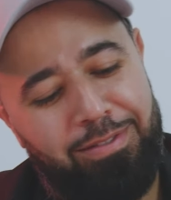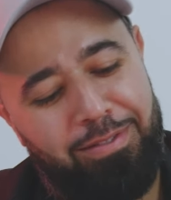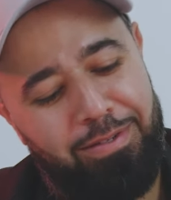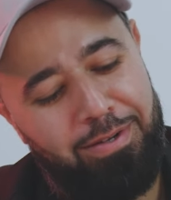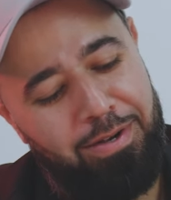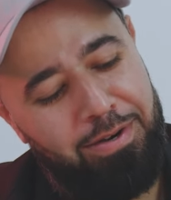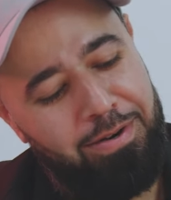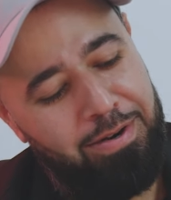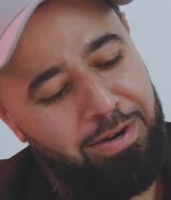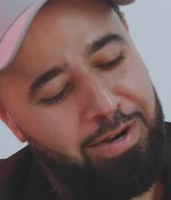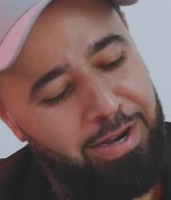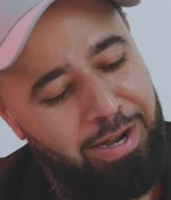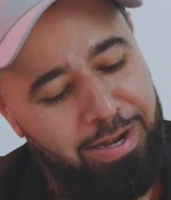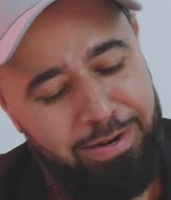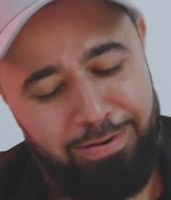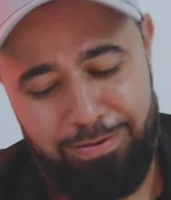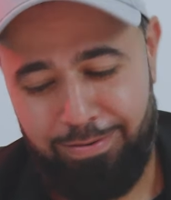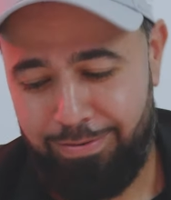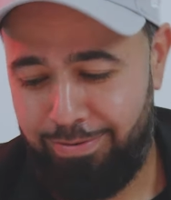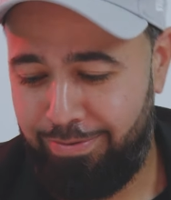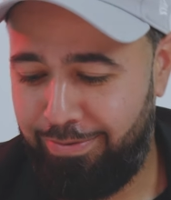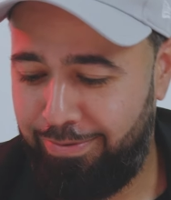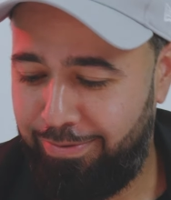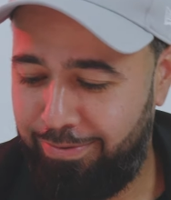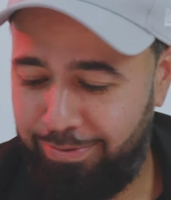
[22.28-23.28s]
All right.
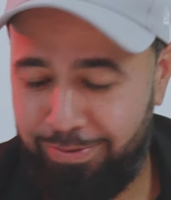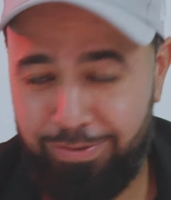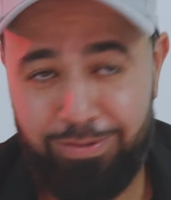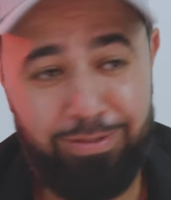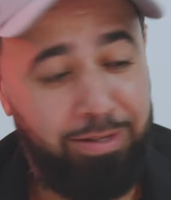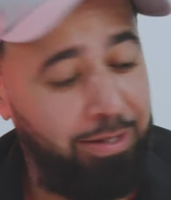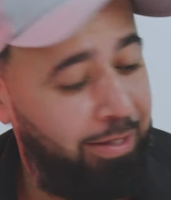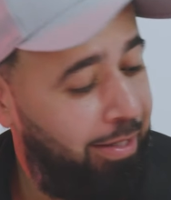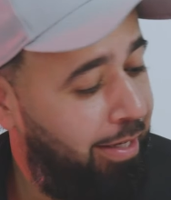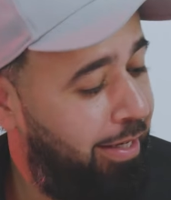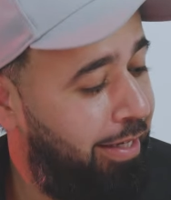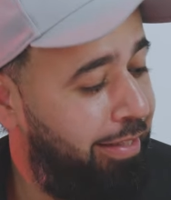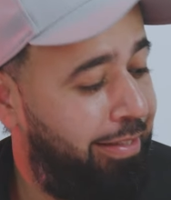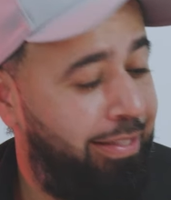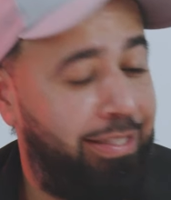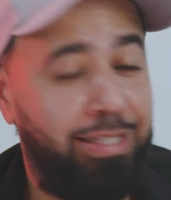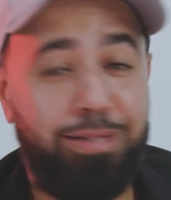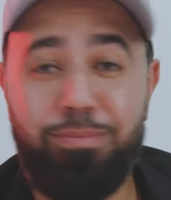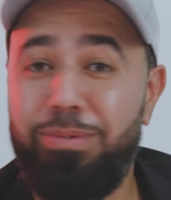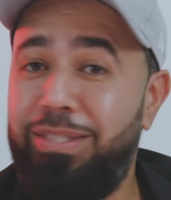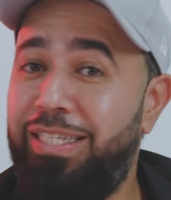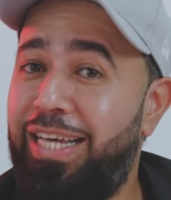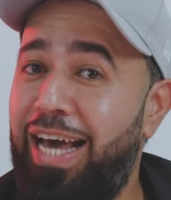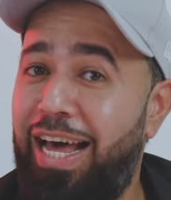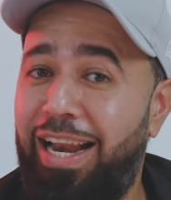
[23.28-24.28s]
I guess
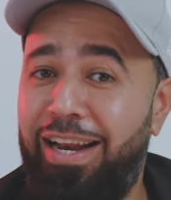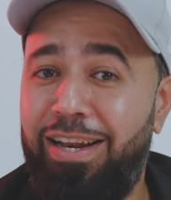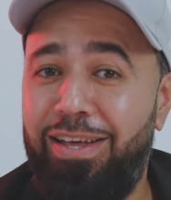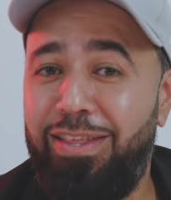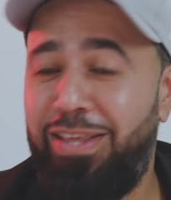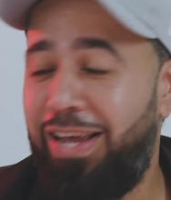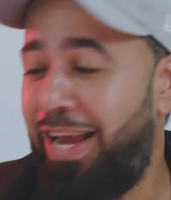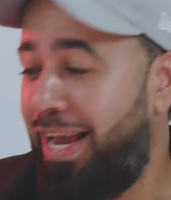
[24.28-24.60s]
Sigma's got another